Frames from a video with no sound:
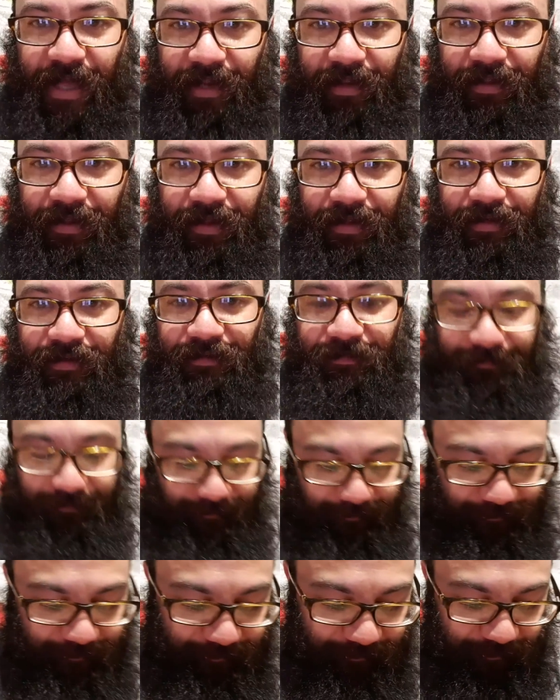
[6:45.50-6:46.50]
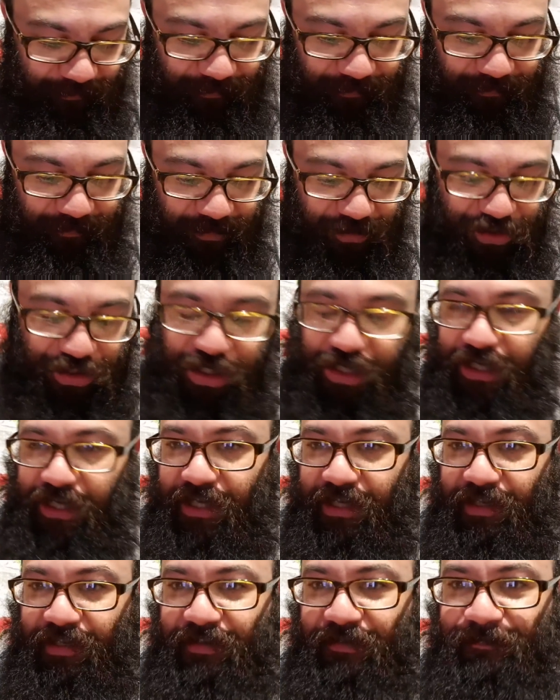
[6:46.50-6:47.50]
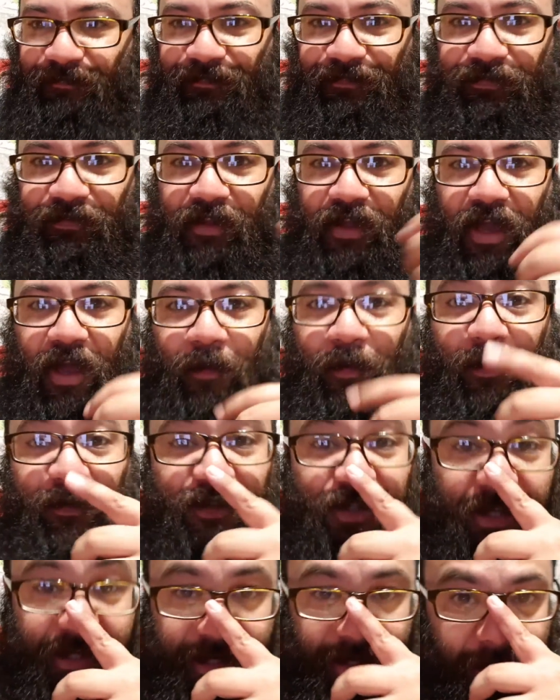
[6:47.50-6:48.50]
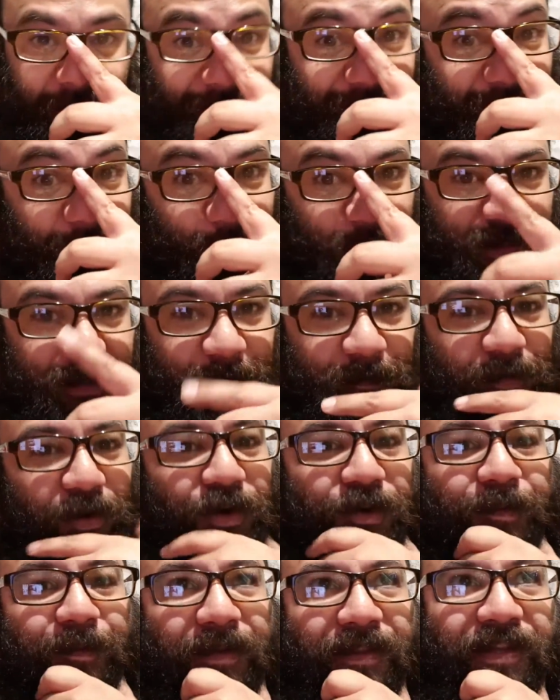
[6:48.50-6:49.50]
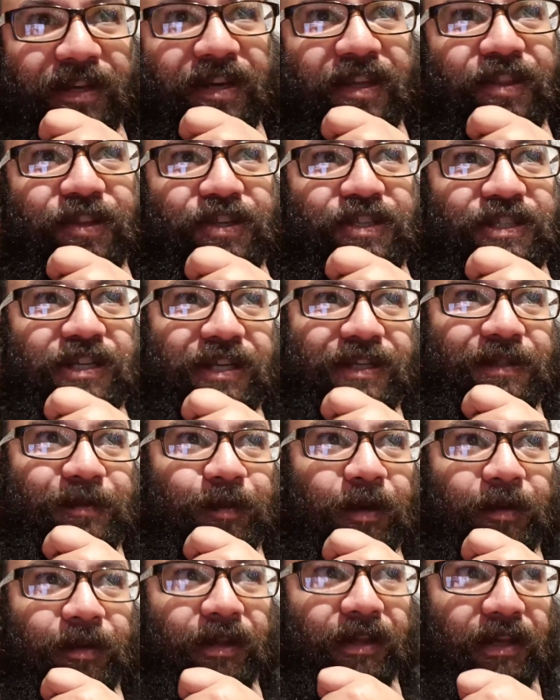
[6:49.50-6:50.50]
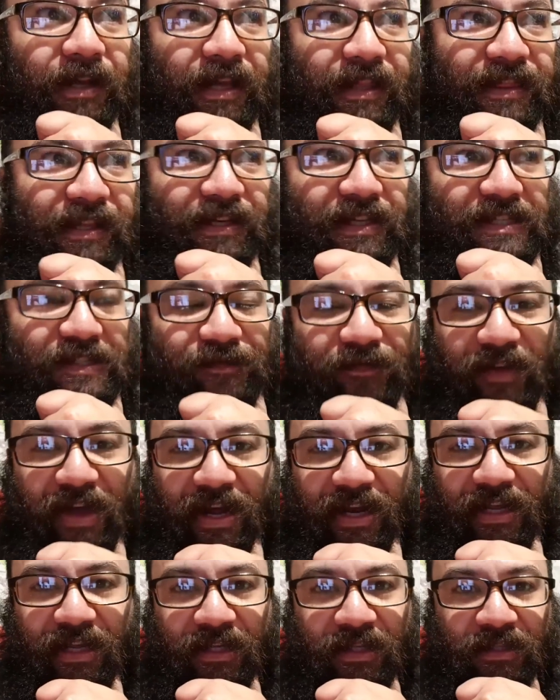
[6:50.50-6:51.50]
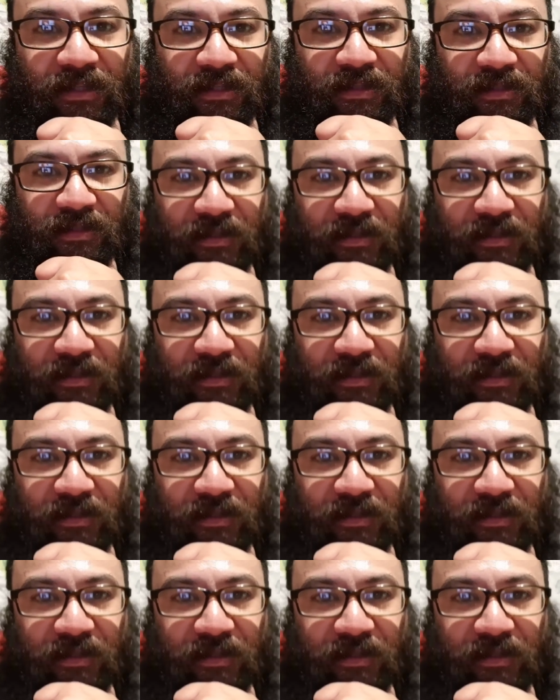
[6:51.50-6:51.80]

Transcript: salad, chicken. I went with chicken. I really wanted pork, but then I thought chicken's probably like the less fatty